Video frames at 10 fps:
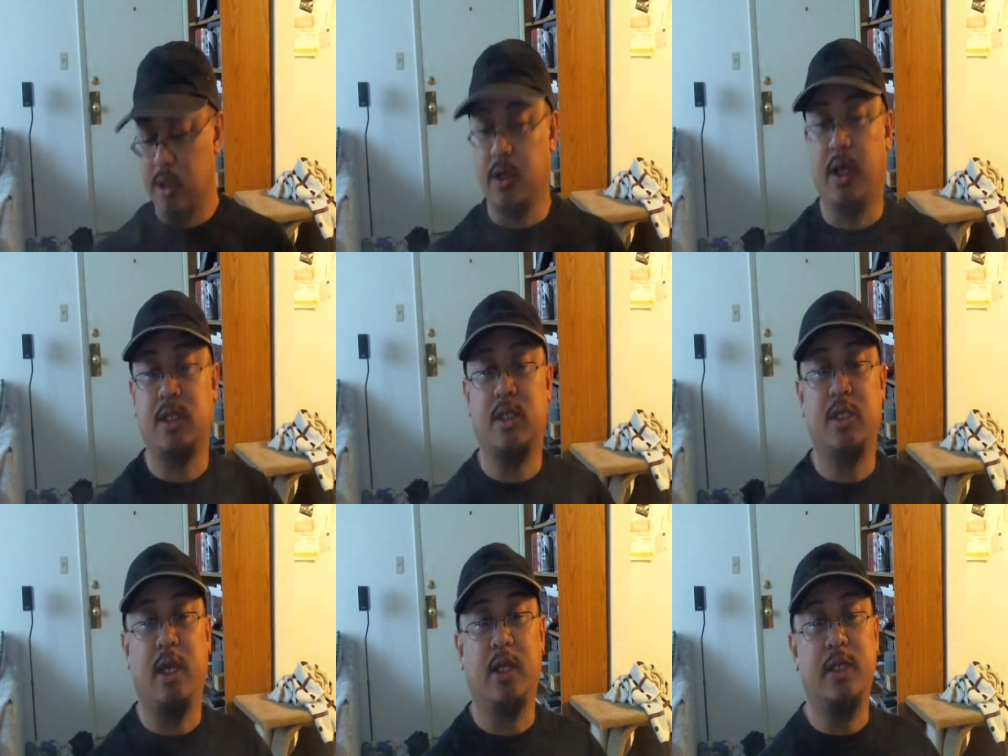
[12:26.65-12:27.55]
So that's
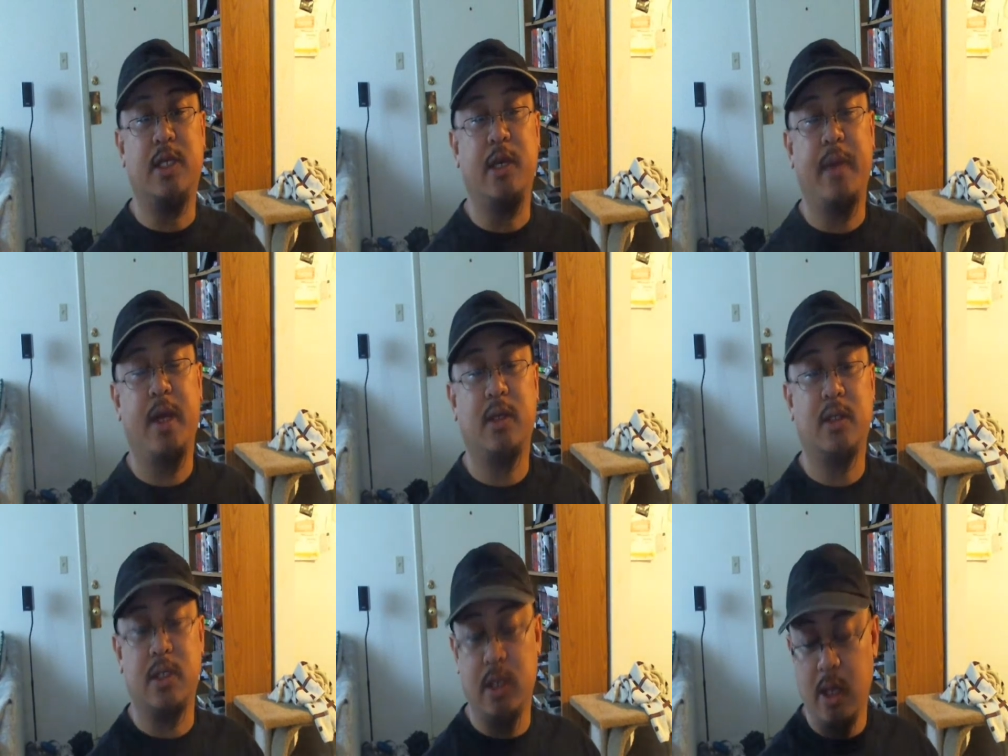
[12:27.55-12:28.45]
the Sigeli
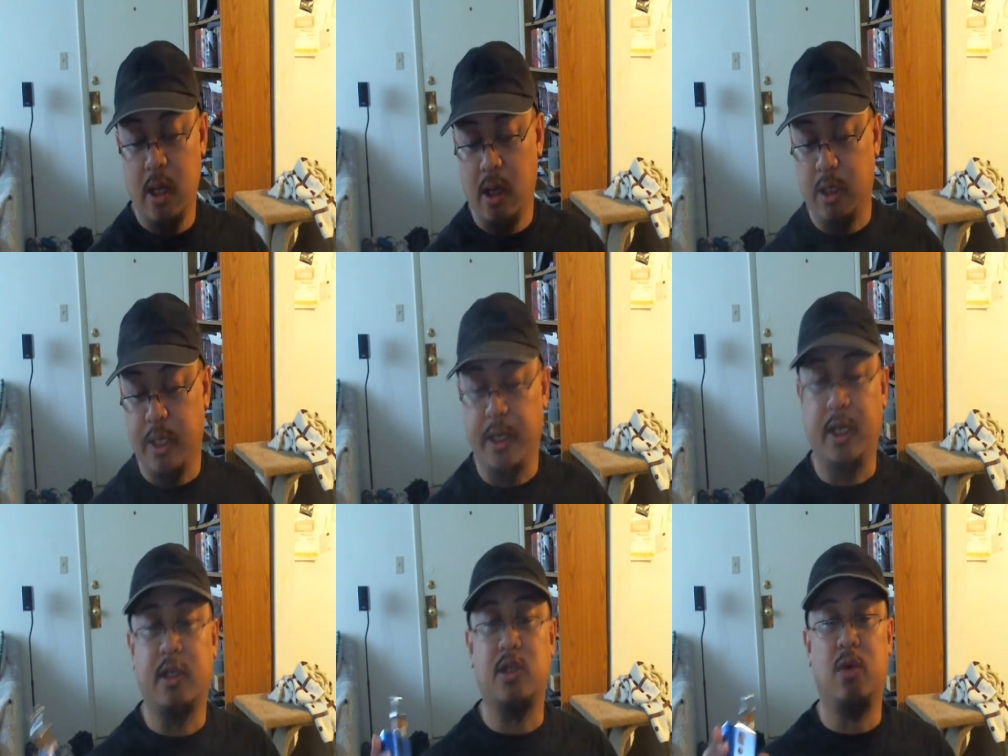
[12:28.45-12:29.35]
Tmax. Again, I
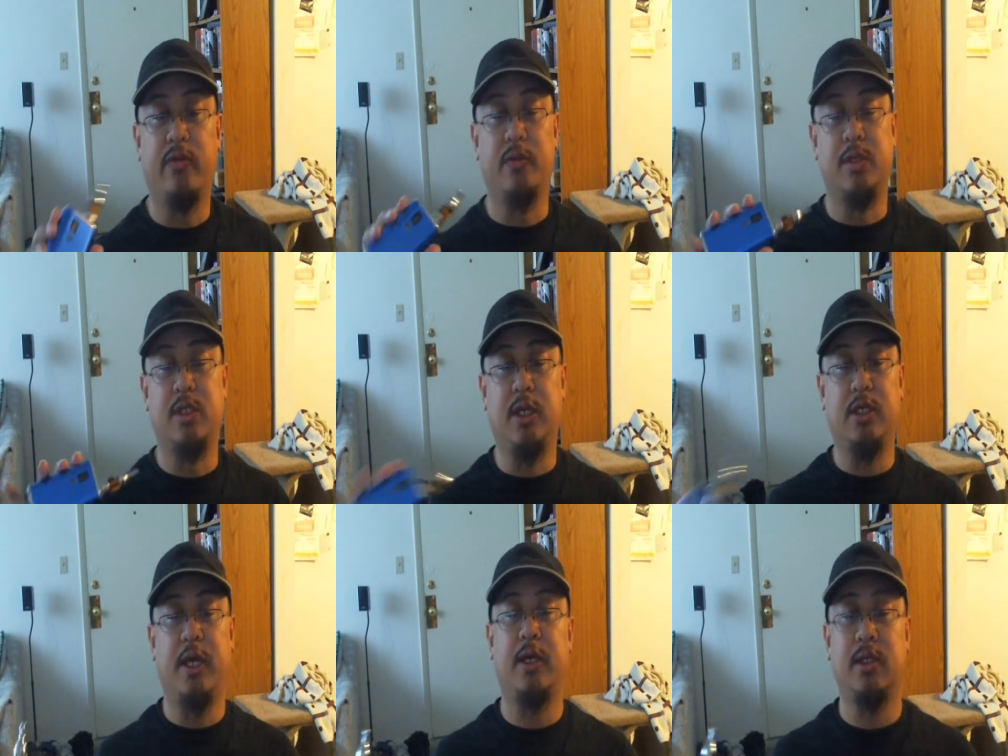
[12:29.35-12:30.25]
got this one from
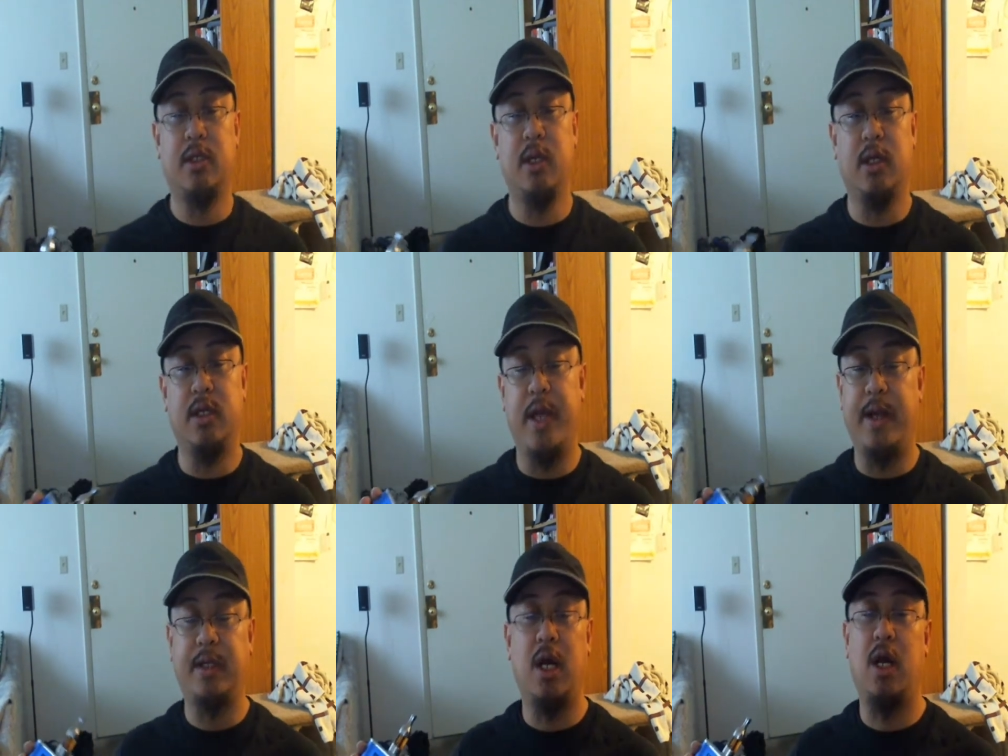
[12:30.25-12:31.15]

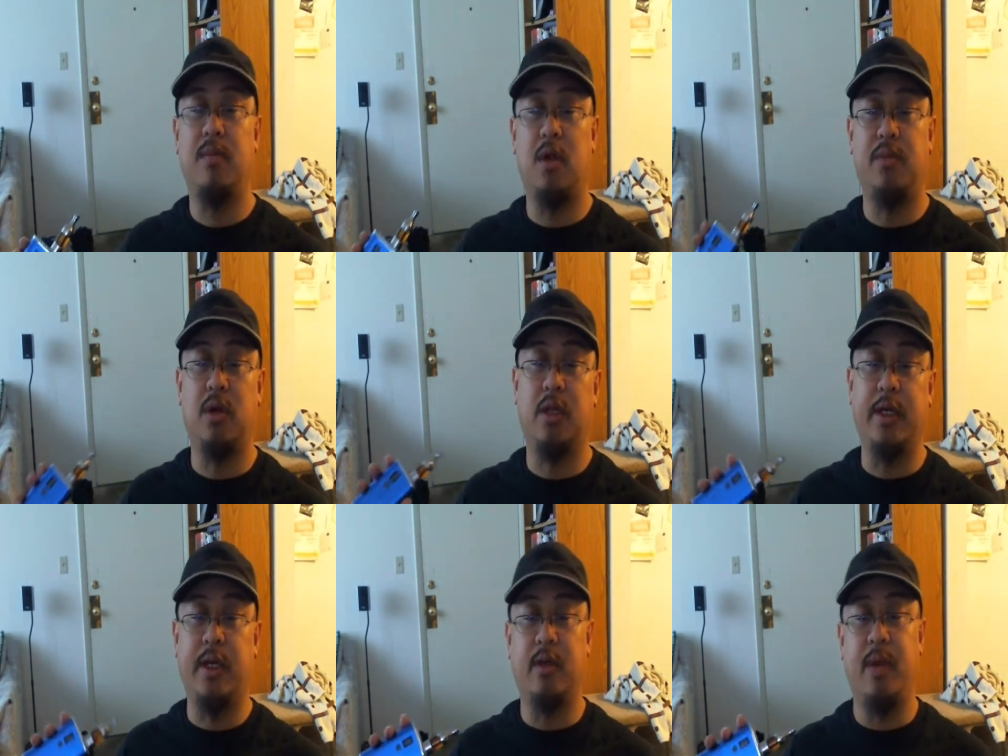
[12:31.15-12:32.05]
sigtex.com. I'll put a
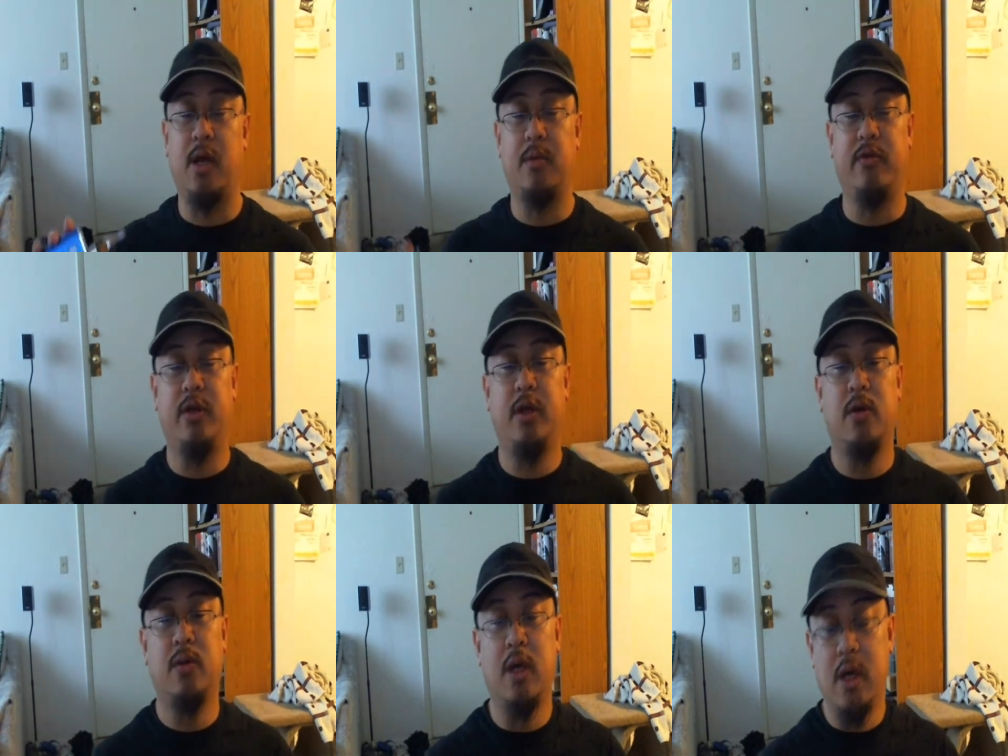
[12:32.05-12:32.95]
link at the bottom of the video.